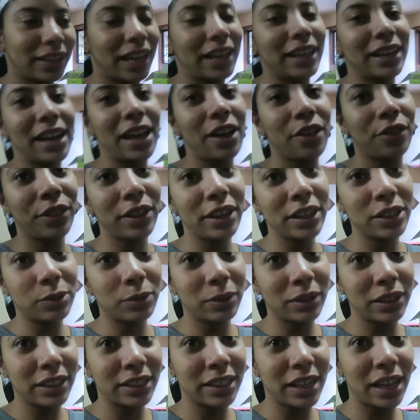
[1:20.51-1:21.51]
And now
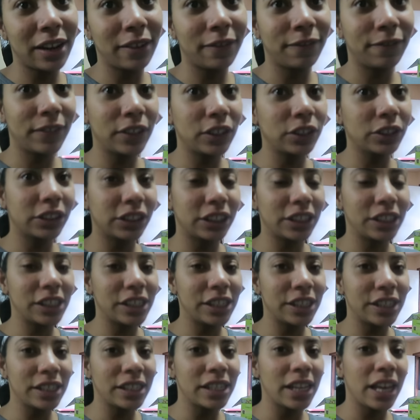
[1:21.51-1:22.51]
this one is out of
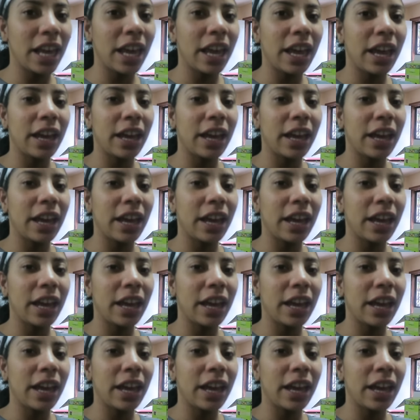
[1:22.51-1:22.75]
filters.